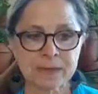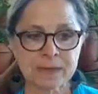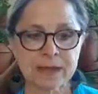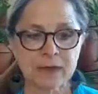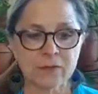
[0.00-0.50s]

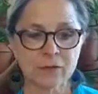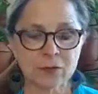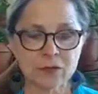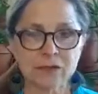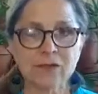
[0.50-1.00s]
Now, for
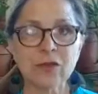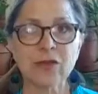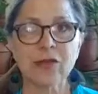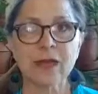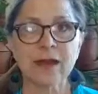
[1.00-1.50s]
those of
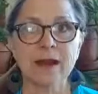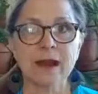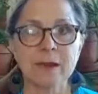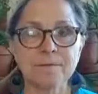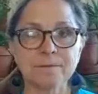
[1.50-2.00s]
you that
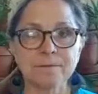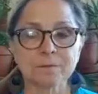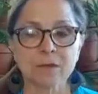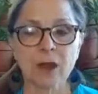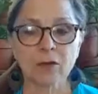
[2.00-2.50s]

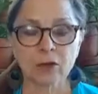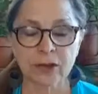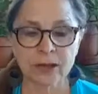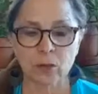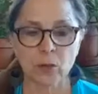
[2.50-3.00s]
are
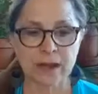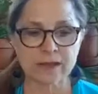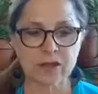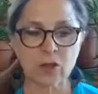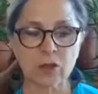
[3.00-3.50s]
looking at ways
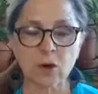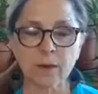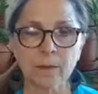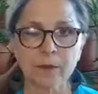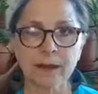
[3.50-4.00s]
to
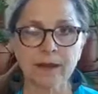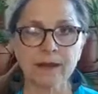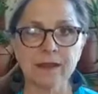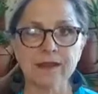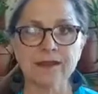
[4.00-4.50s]
incorporate
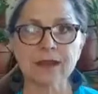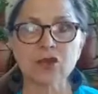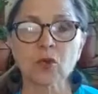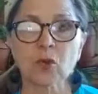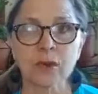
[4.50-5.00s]
the
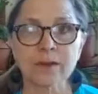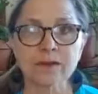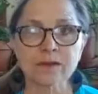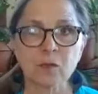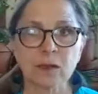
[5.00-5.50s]
essential
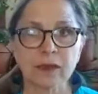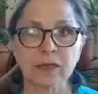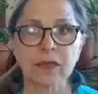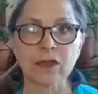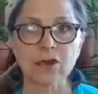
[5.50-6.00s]
oils
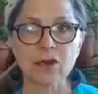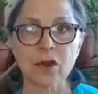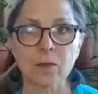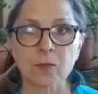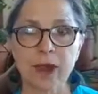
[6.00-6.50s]
with your
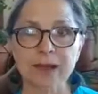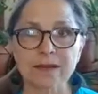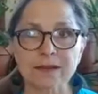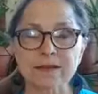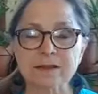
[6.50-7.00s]
yoga
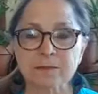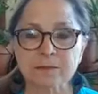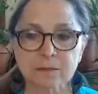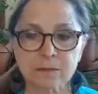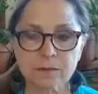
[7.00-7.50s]
practice,
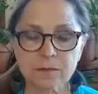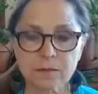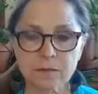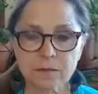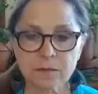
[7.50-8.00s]

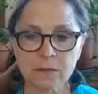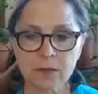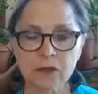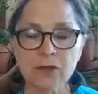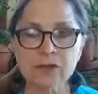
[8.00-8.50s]

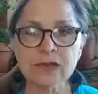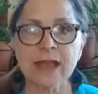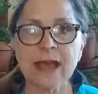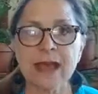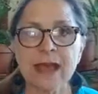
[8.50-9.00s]
using
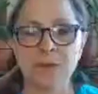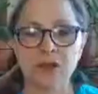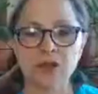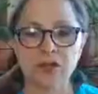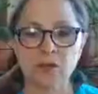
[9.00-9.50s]

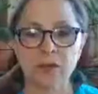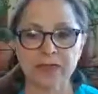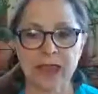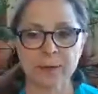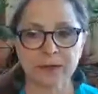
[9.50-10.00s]
affirmations with
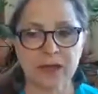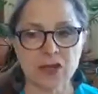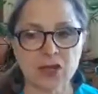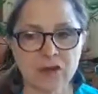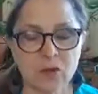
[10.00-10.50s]
the
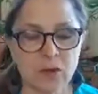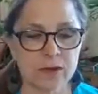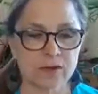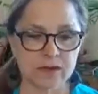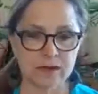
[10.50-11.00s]
application of
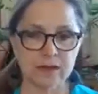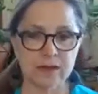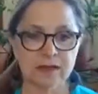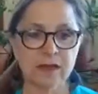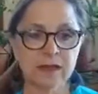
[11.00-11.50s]
oils
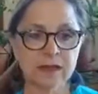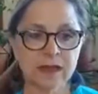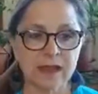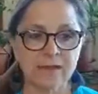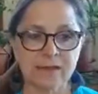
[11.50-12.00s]
is
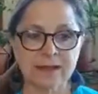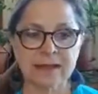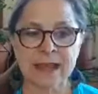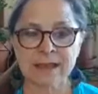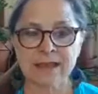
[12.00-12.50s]
a
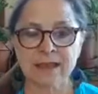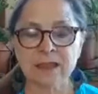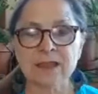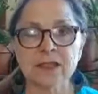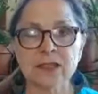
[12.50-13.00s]
fantastic
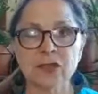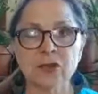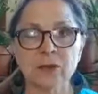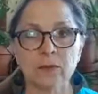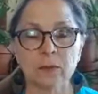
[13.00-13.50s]
thing to do.
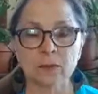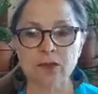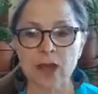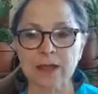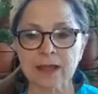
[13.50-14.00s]
And when we're
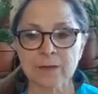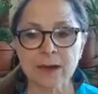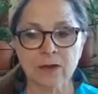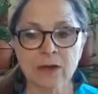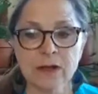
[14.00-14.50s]
talking
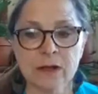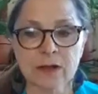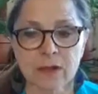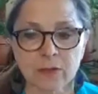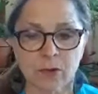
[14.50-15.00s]
about
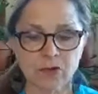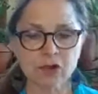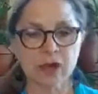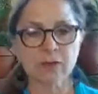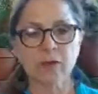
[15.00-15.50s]
the throat
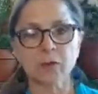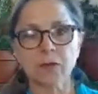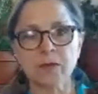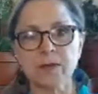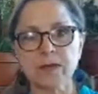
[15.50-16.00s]
chakra, we're
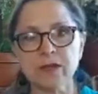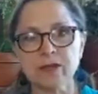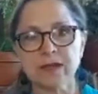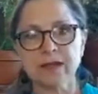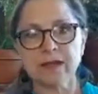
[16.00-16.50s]
going to be
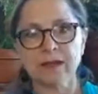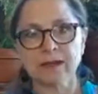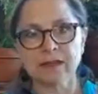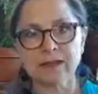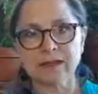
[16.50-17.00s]
using, like
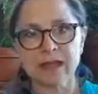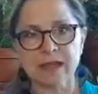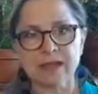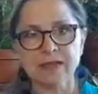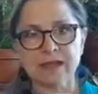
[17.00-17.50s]
in this
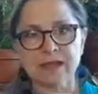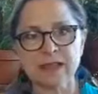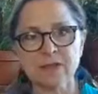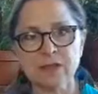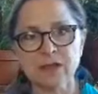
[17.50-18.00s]
case, if let's say
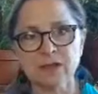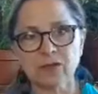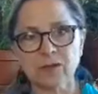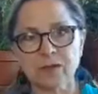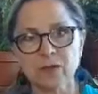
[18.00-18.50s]
I'm using a
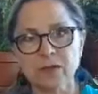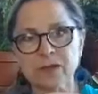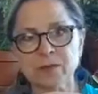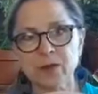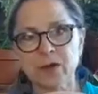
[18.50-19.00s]
little bit of
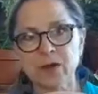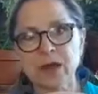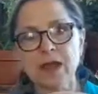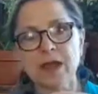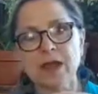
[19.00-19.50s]
whisper,
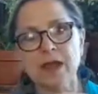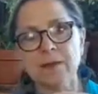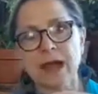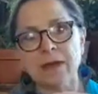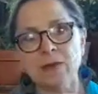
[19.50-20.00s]

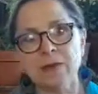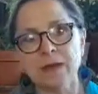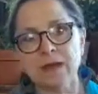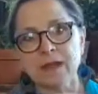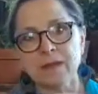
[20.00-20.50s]
I would
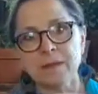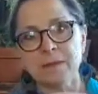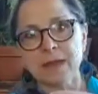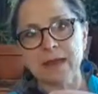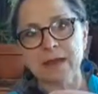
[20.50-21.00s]
be
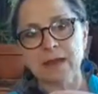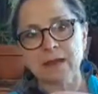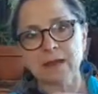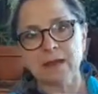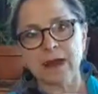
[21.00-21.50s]
making
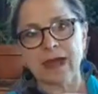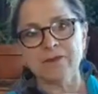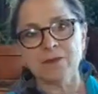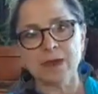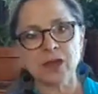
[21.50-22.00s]
an
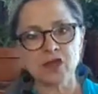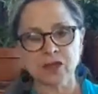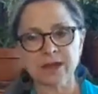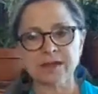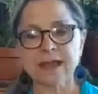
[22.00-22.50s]
affirmation
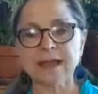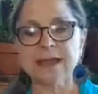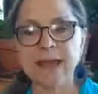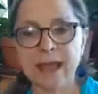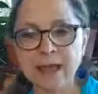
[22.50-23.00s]
as I
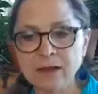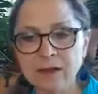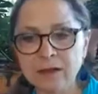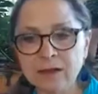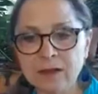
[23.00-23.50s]

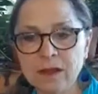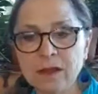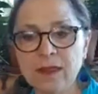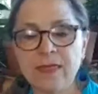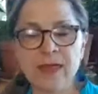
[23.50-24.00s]
inhale
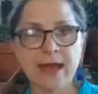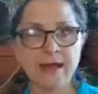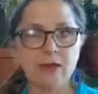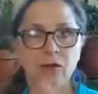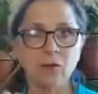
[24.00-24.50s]
that
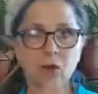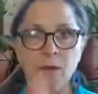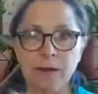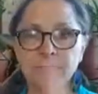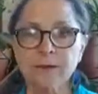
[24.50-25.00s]

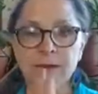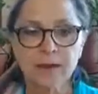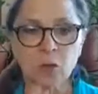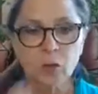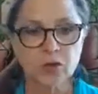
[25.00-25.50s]
aroma,
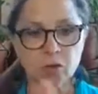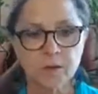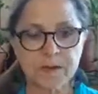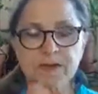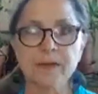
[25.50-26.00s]
which would
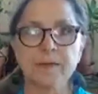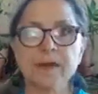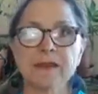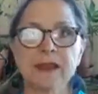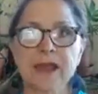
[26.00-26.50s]
be
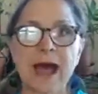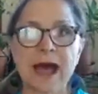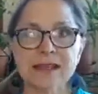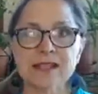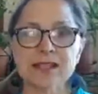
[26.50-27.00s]
something like,
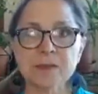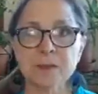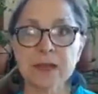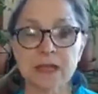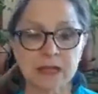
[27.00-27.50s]
I
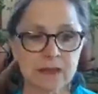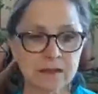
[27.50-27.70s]
speak,